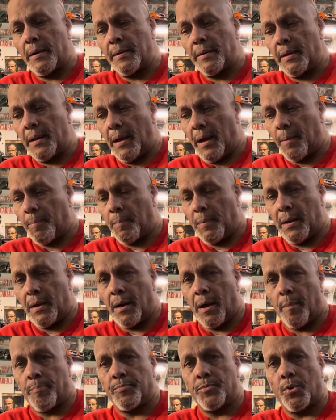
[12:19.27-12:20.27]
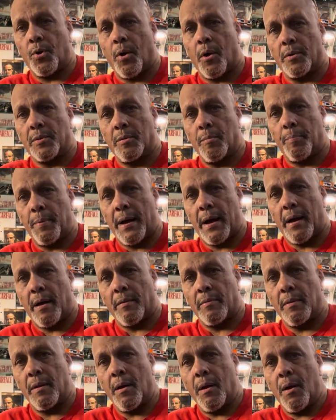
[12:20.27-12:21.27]
hit me up talked
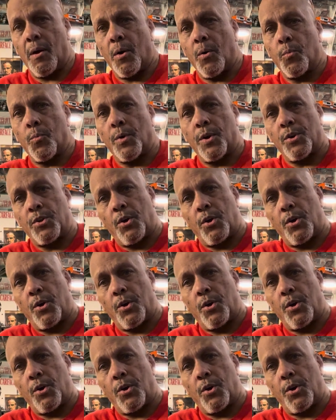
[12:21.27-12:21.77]
about, well,